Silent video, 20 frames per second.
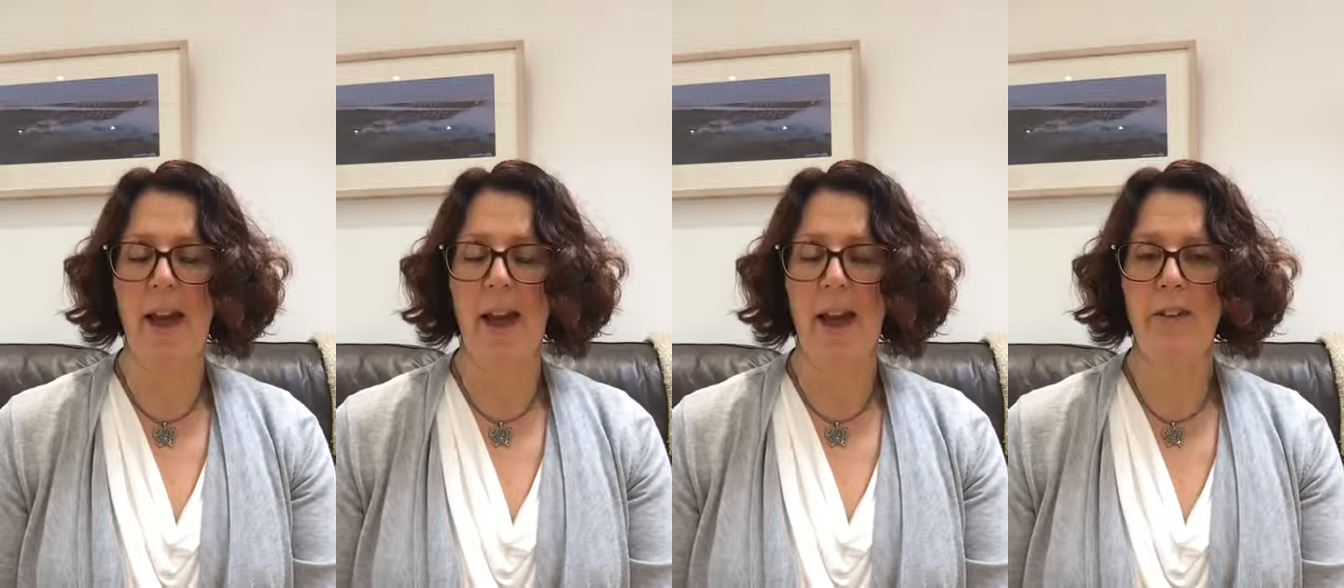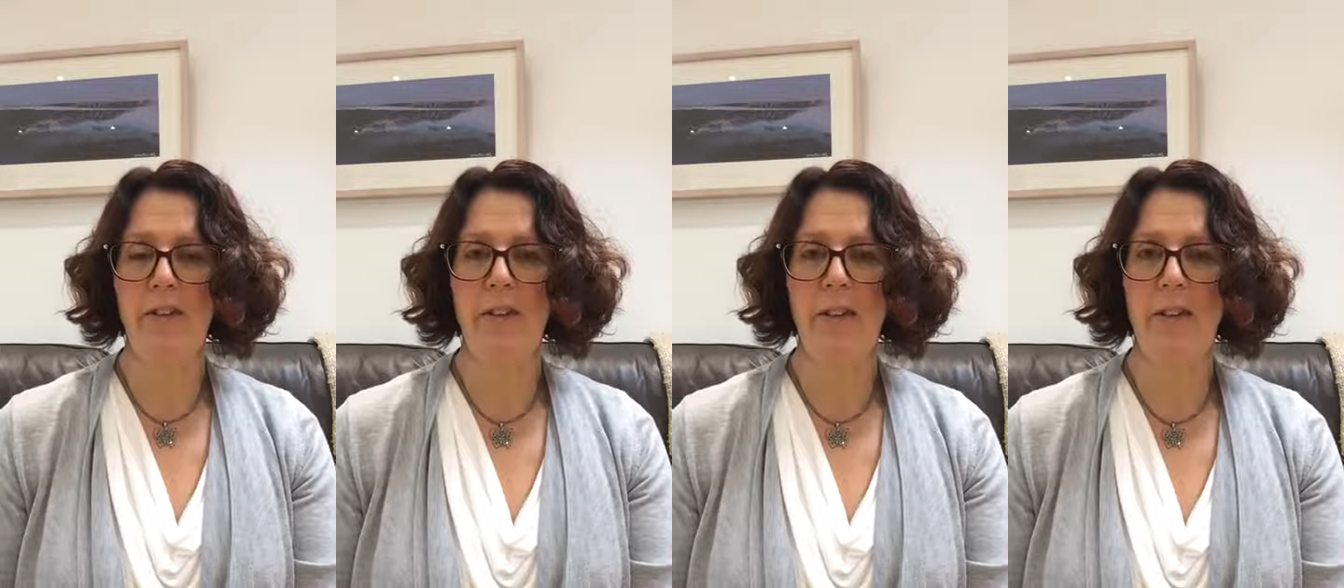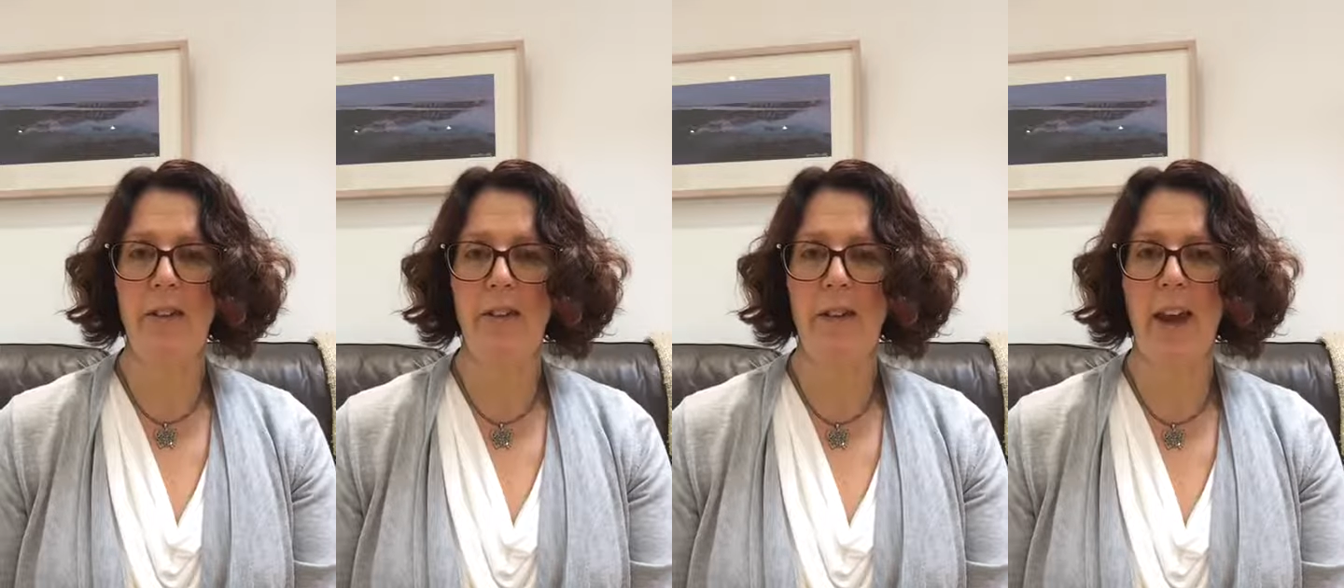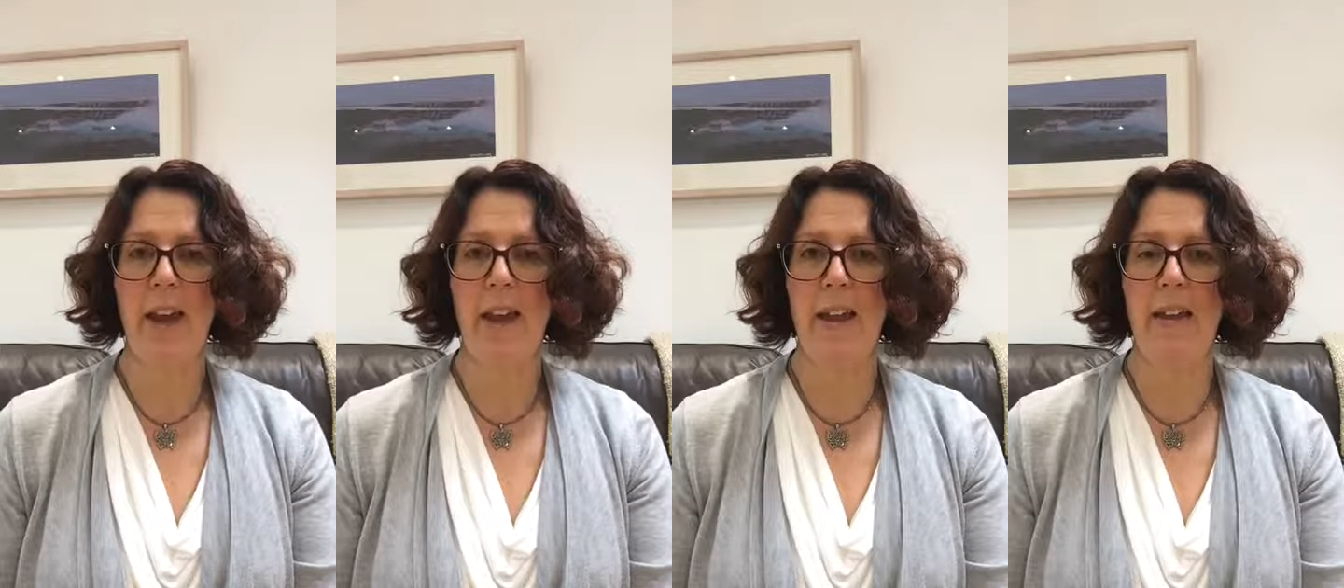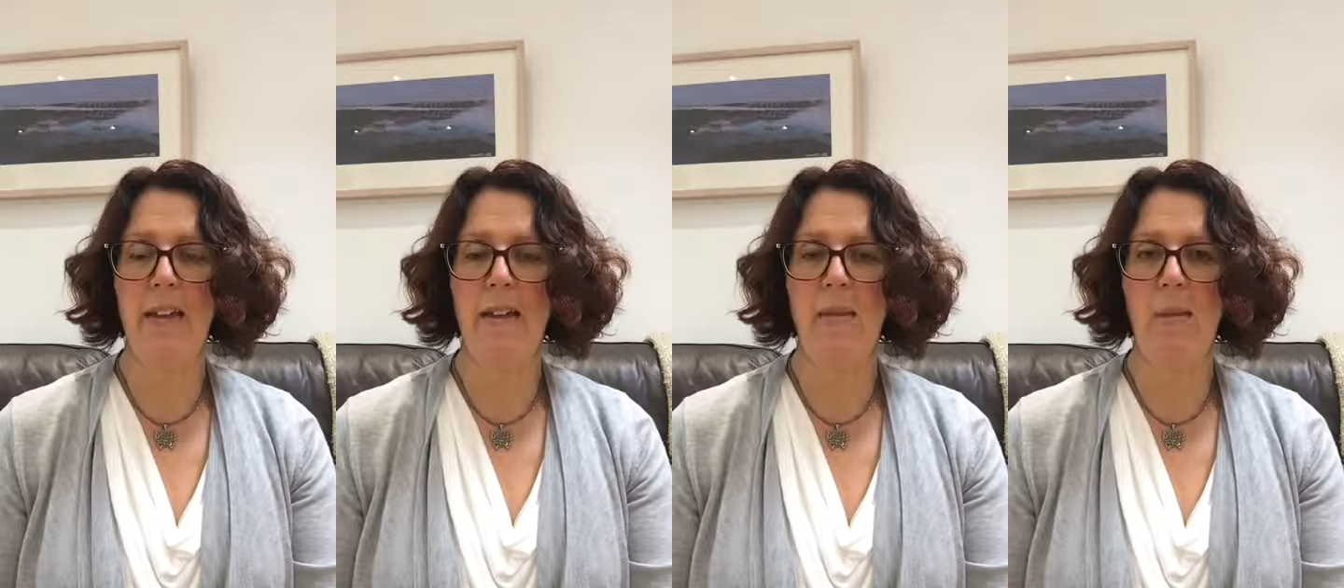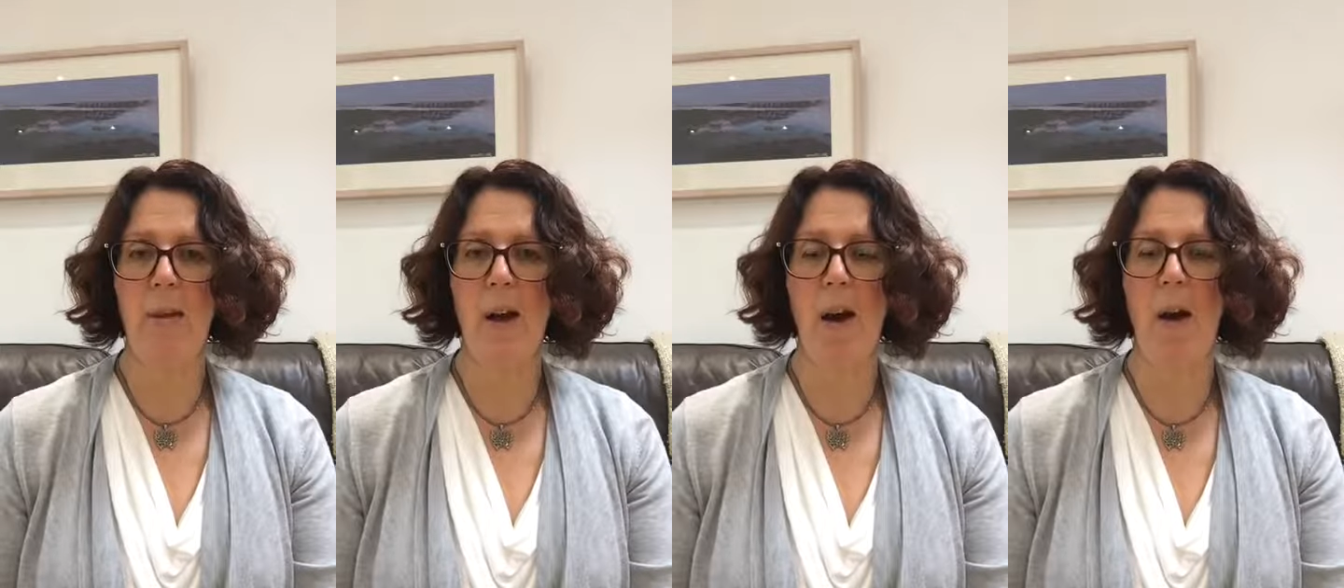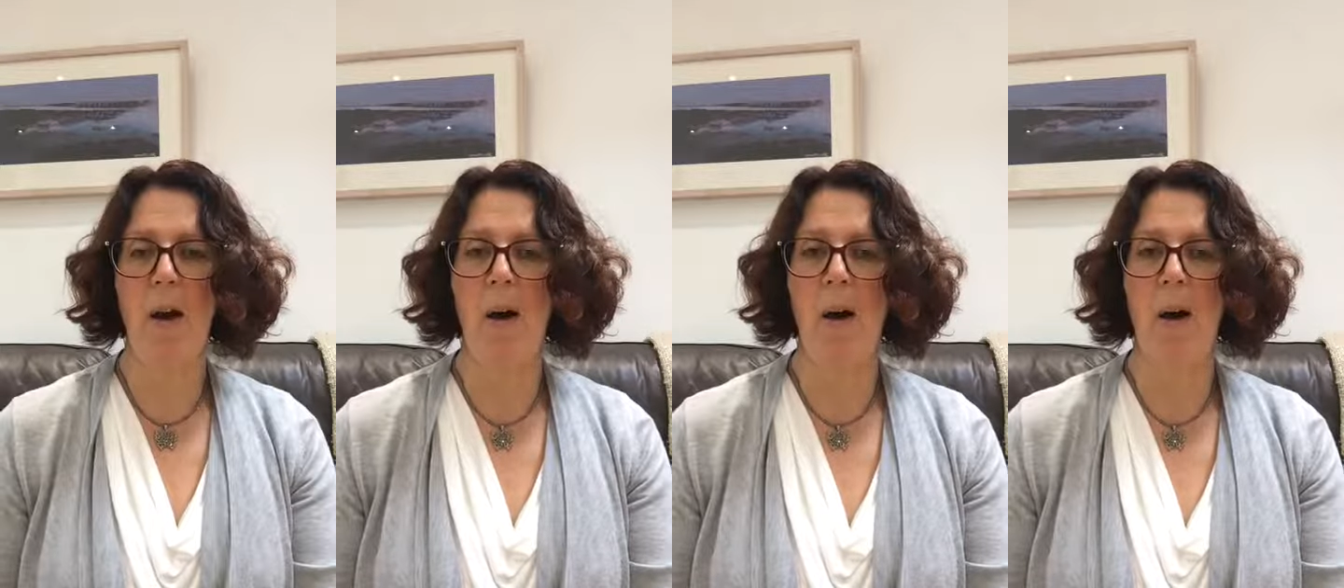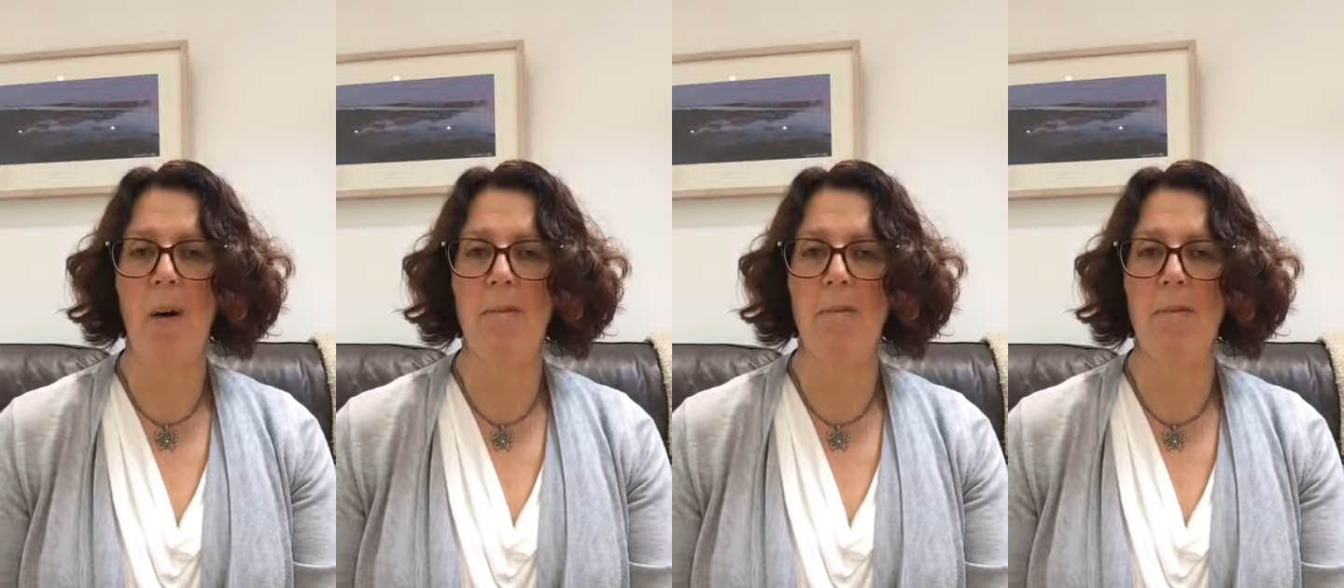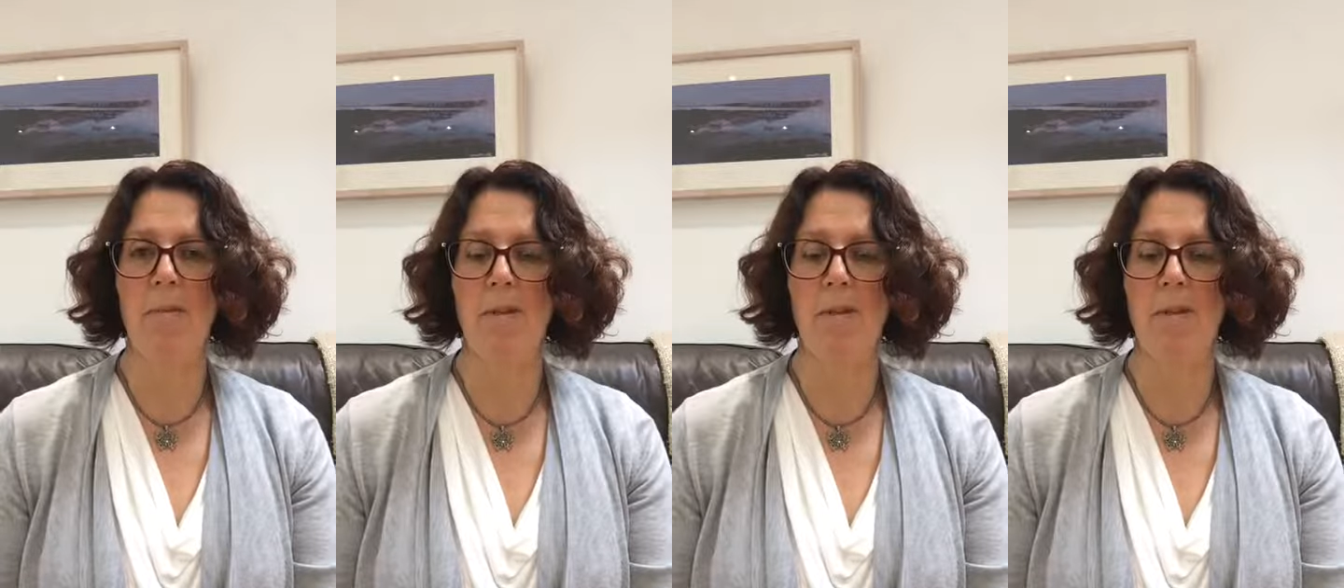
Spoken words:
And just take some calm